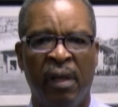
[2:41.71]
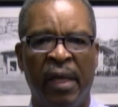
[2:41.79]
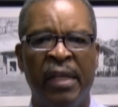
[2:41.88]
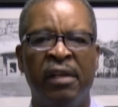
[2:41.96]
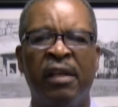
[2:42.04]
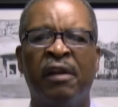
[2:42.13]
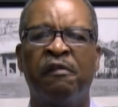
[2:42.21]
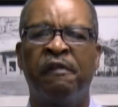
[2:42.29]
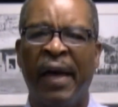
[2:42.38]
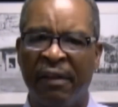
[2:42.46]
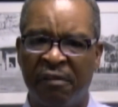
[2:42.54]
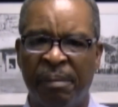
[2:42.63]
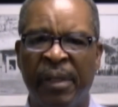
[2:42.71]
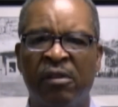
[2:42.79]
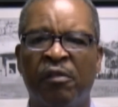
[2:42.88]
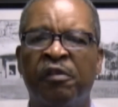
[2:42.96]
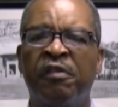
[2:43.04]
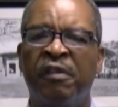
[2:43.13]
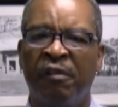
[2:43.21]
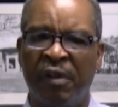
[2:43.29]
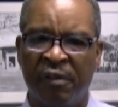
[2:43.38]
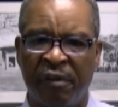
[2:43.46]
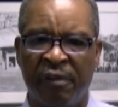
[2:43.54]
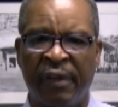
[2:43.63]
in the advancement of
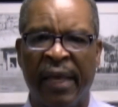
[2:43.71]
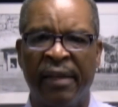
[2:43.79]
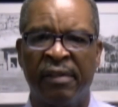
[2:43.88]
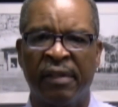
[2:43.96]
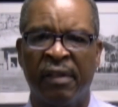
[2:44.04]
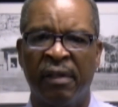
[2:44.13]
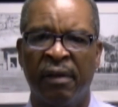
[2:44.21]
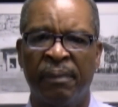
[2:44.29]
civil society.